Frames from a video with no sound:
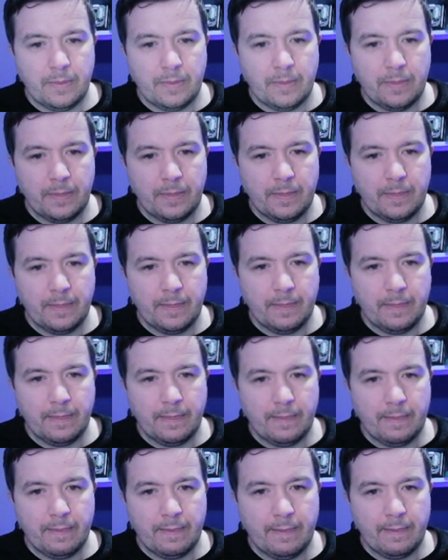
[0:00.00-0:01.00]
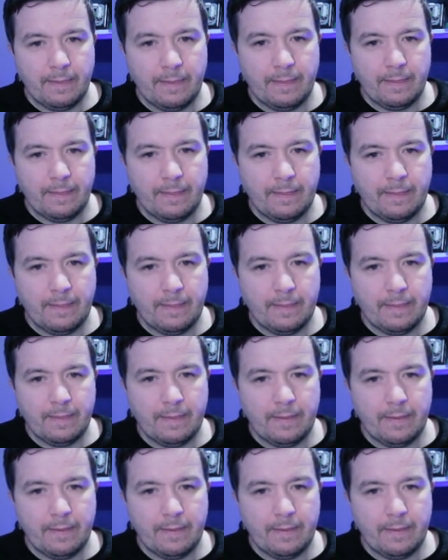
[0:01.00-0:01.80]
(silence)